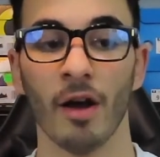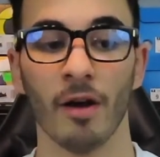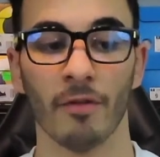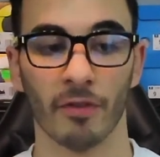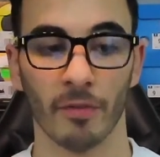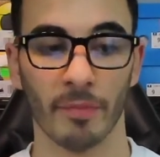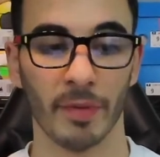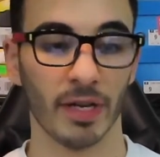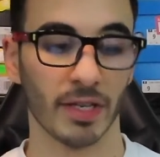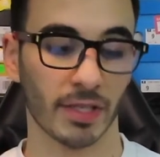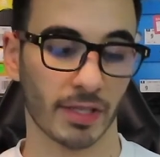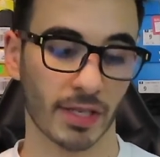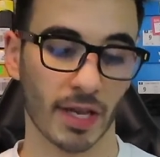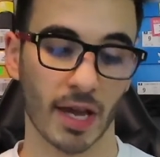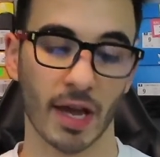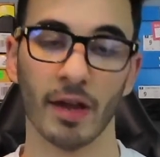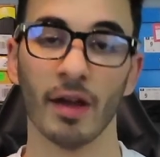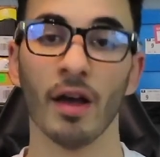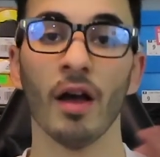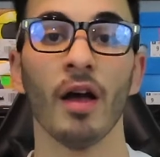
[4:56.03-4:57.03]
for me to
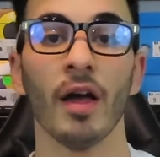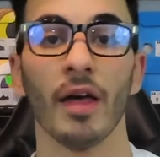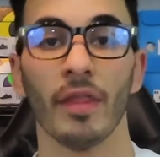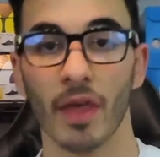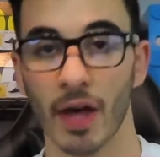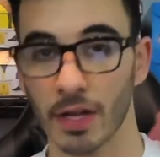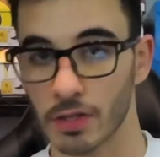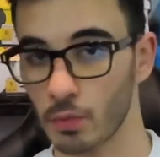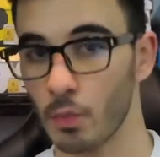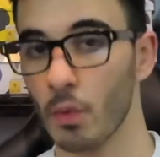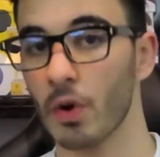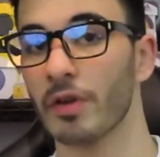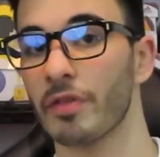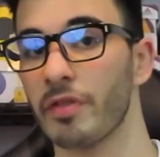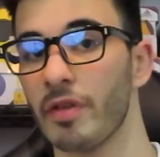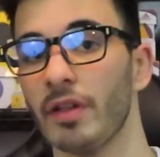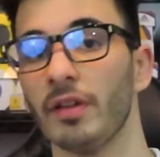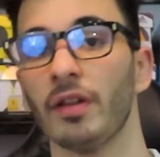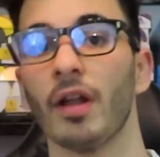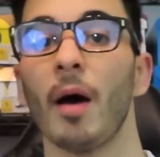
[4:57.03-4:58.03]
say, that's
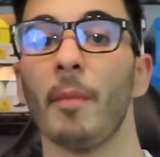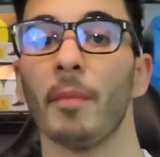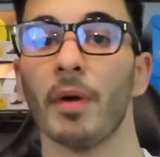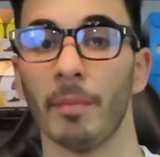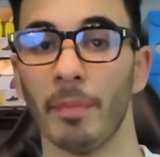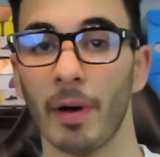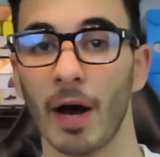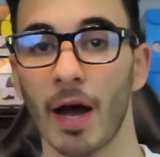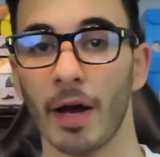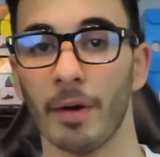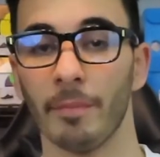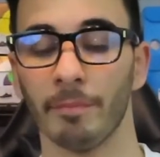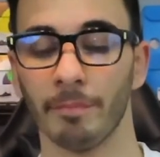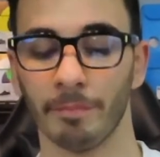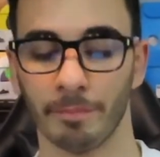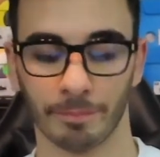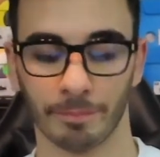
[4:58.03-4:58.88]
worth it, I'm gonna buy them.